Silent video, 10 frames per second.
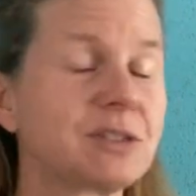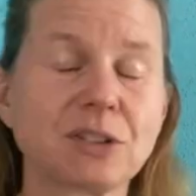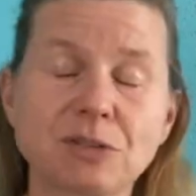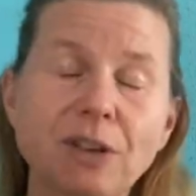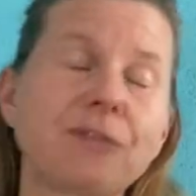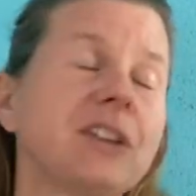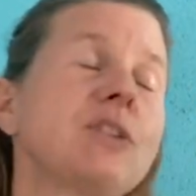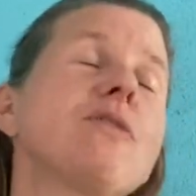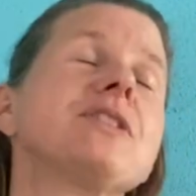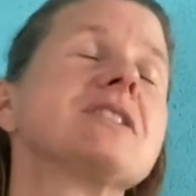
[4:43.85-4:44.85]
you're drifting
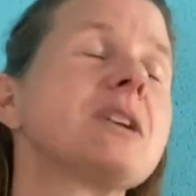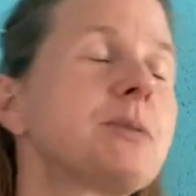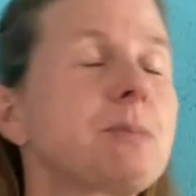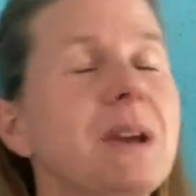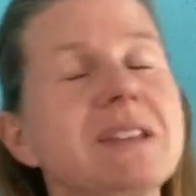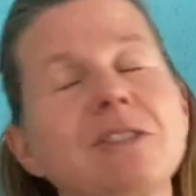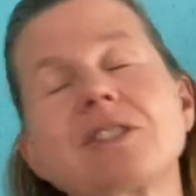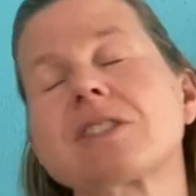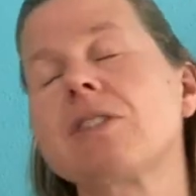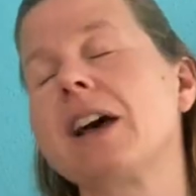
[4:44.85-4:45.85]
off in subspace and you're
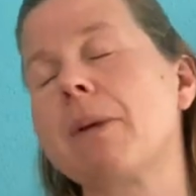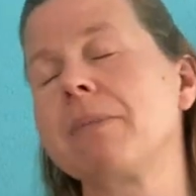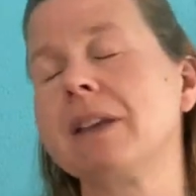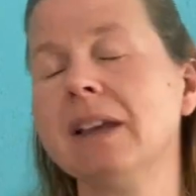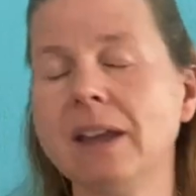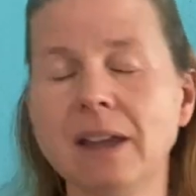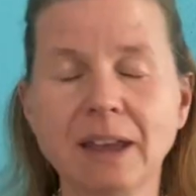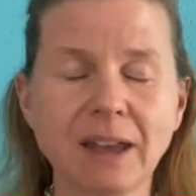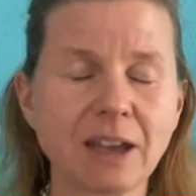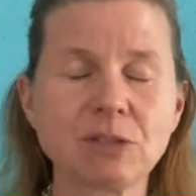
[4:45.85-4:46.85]
so happy
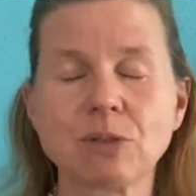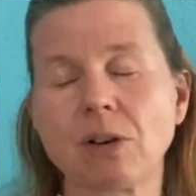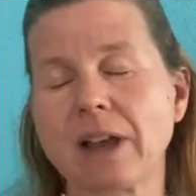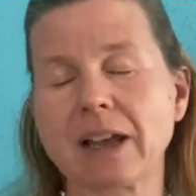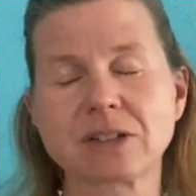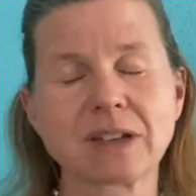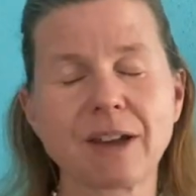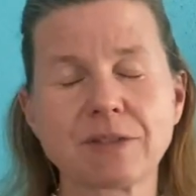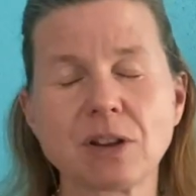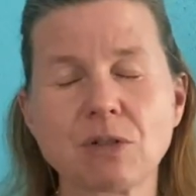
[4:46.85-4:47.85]
and you actually
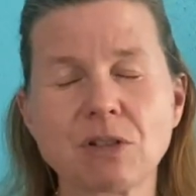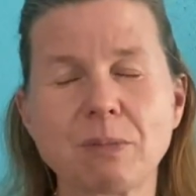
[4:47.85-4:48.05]
have no clue.